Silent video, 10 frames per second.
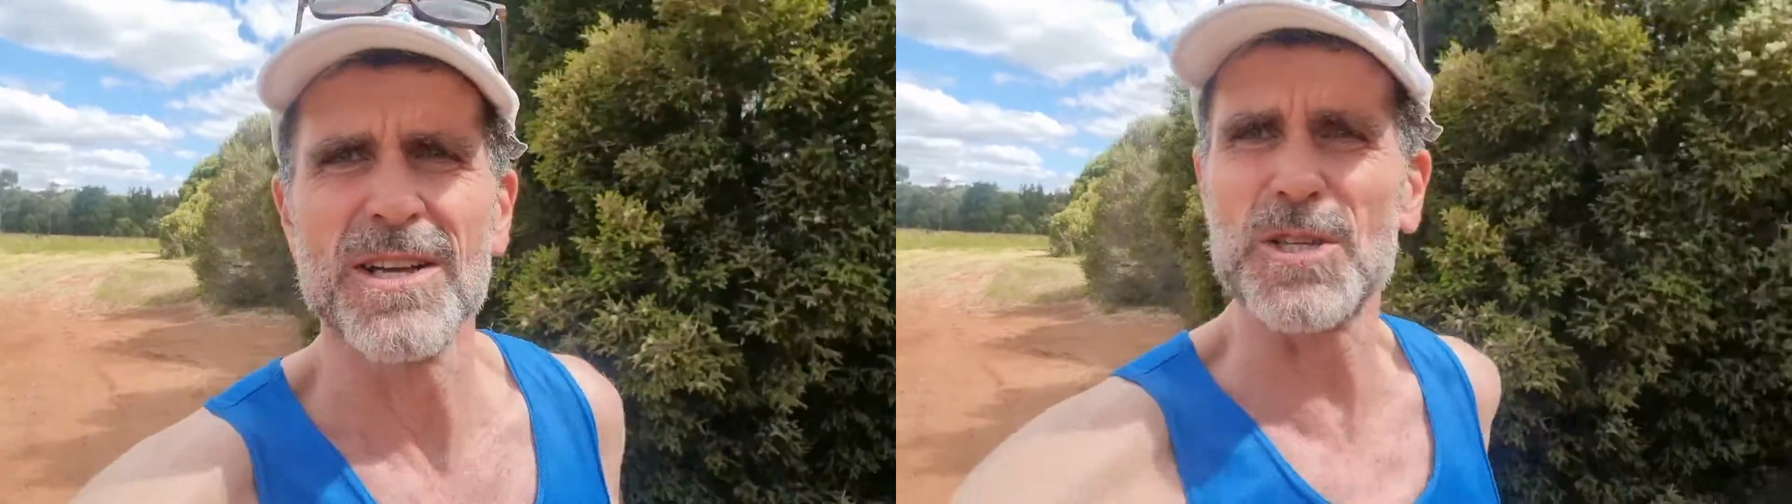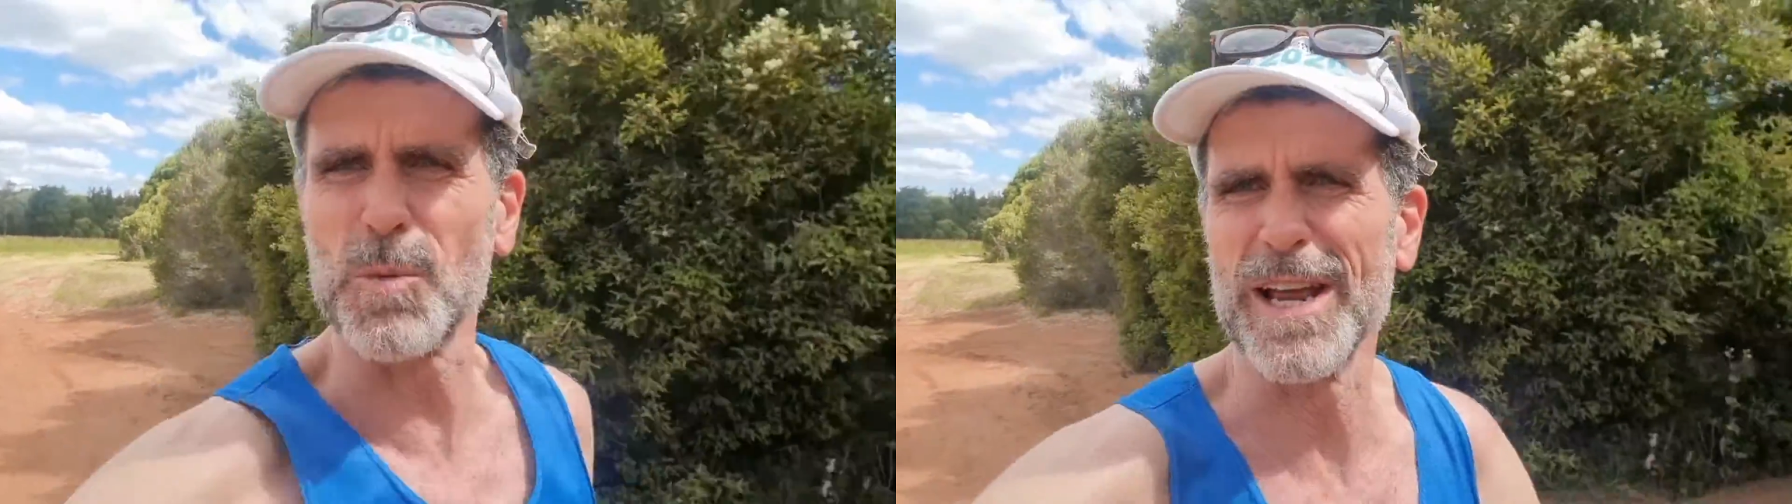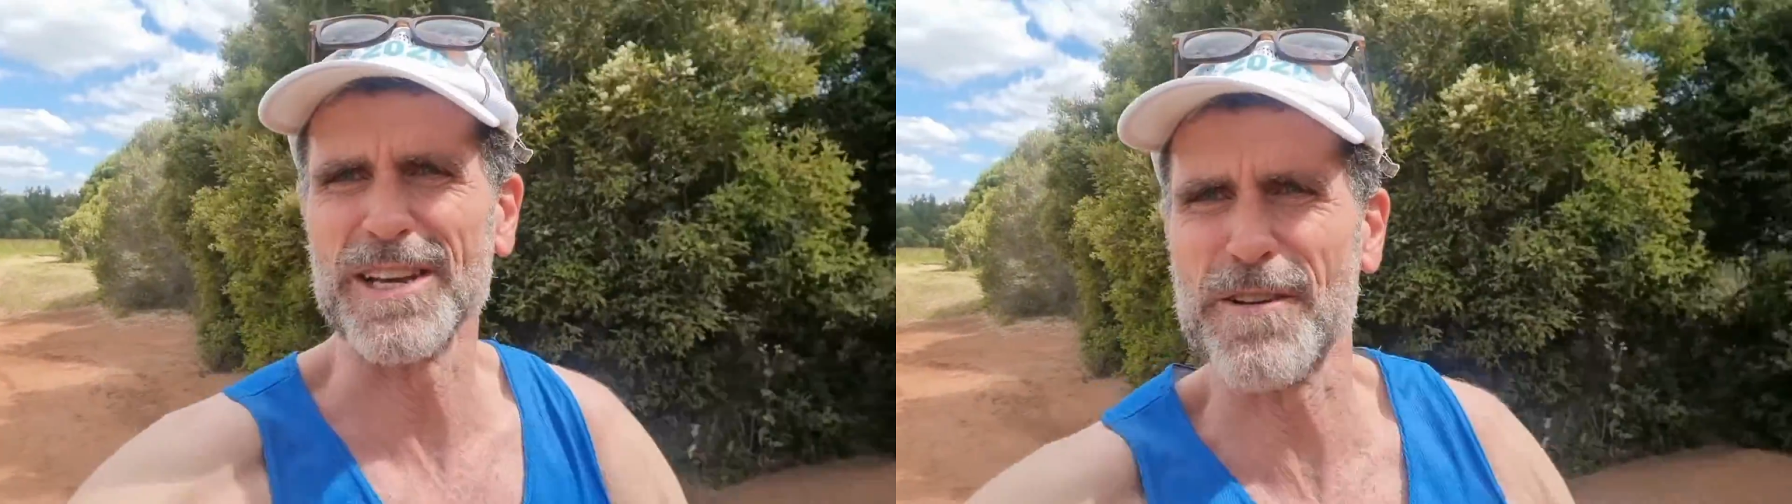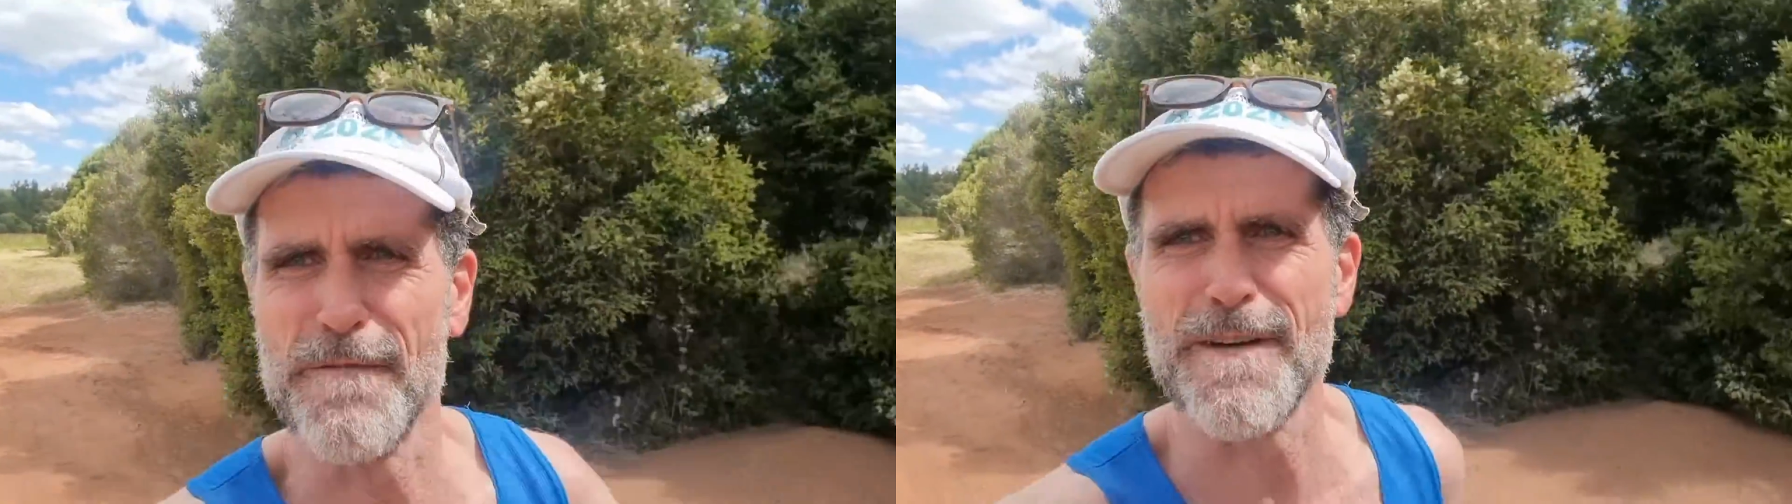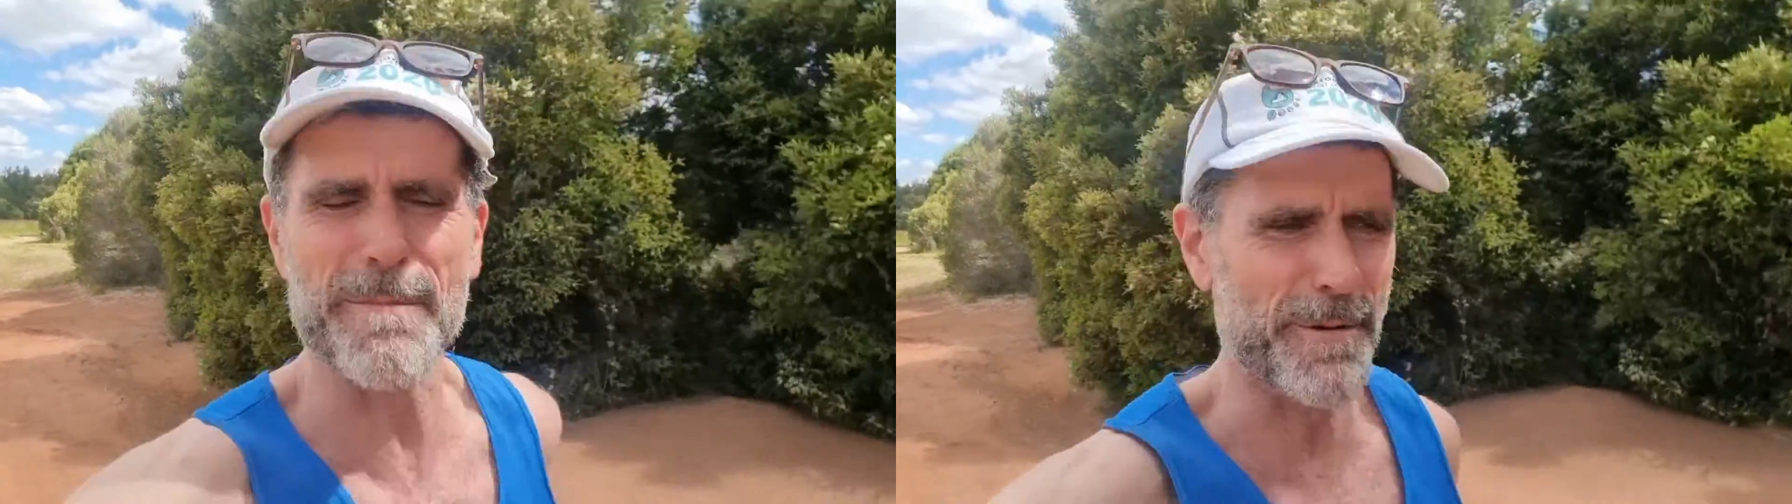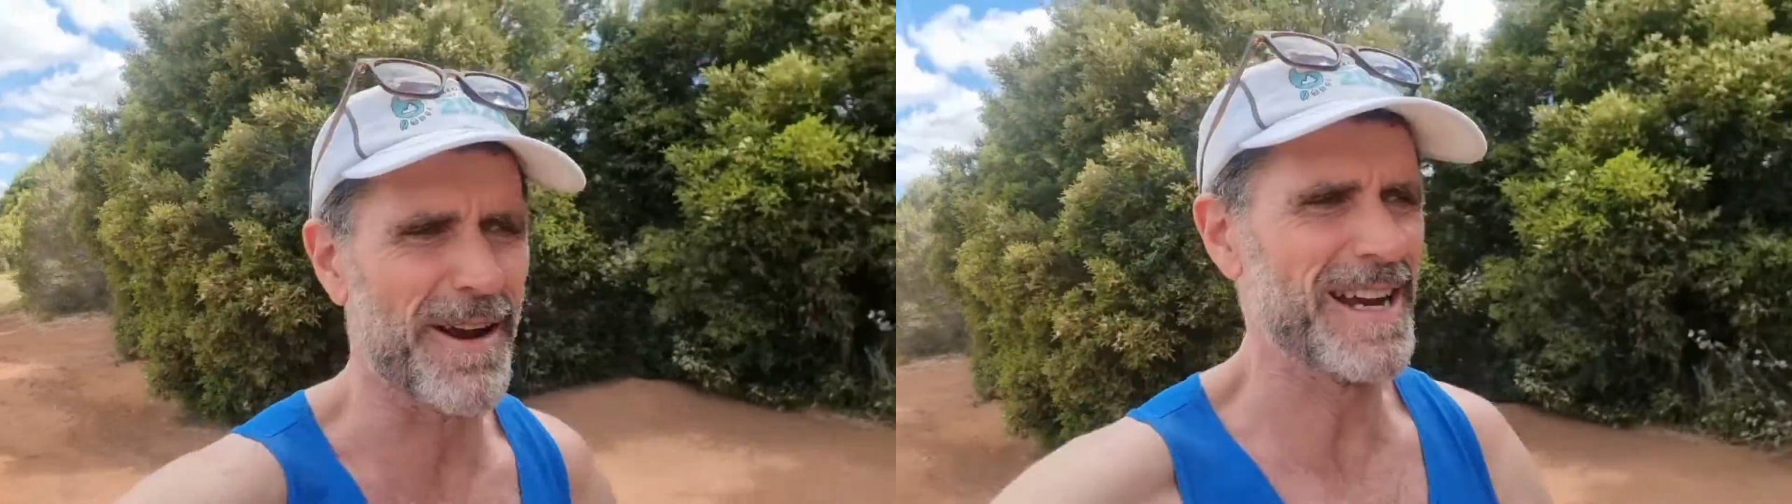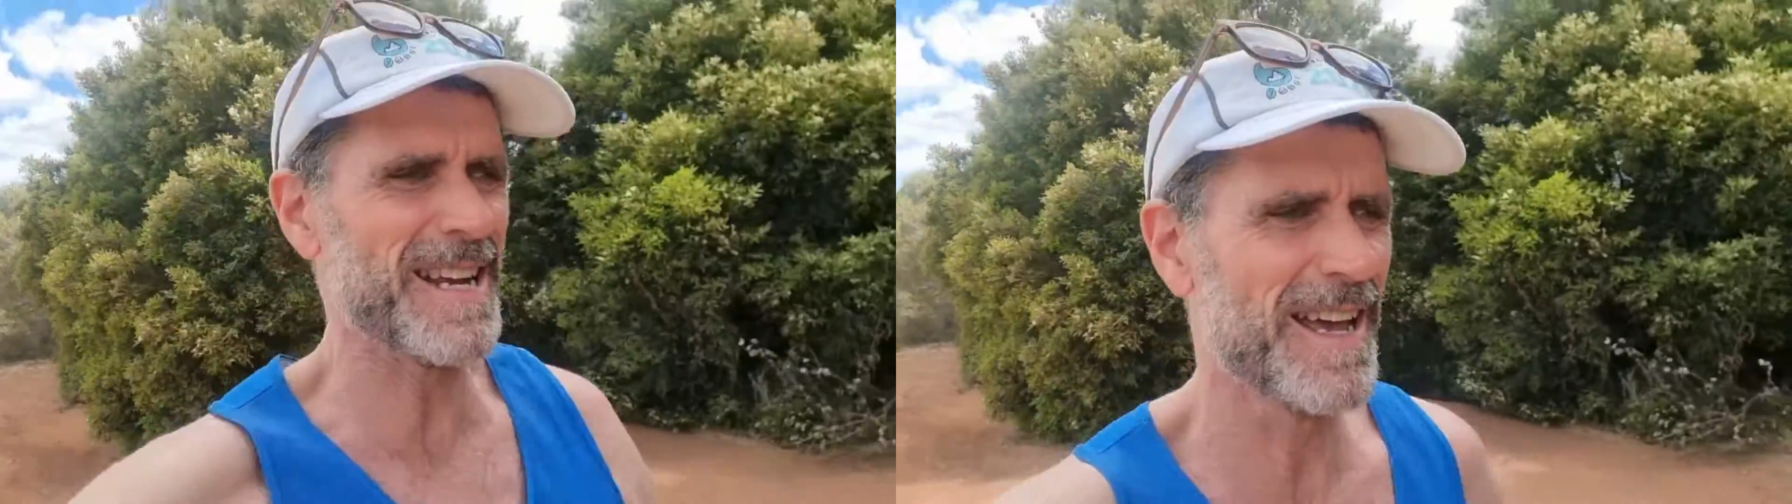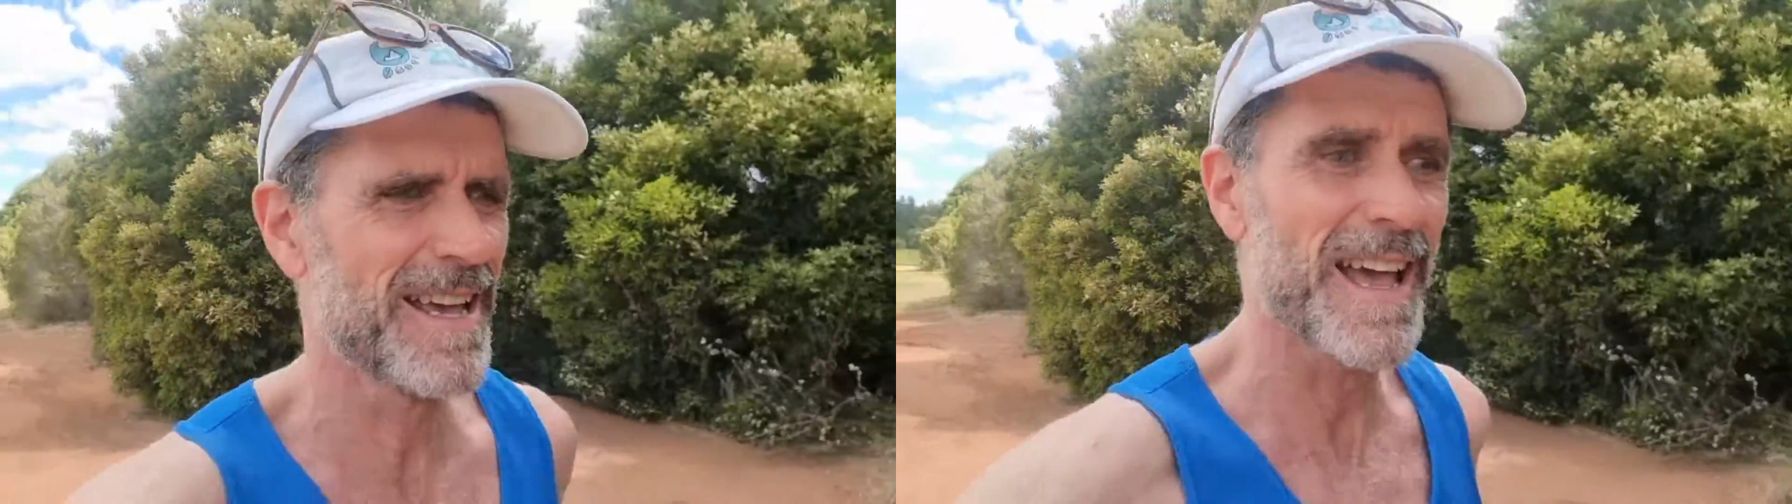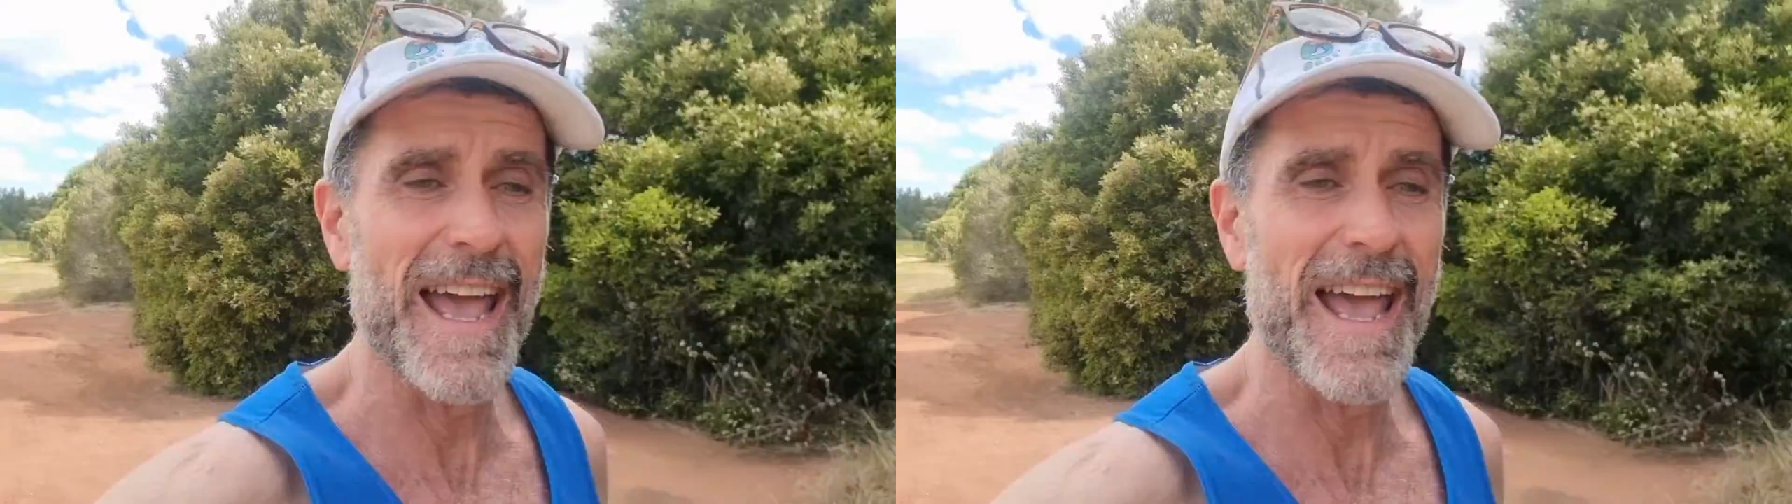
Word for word: sweat to evaporate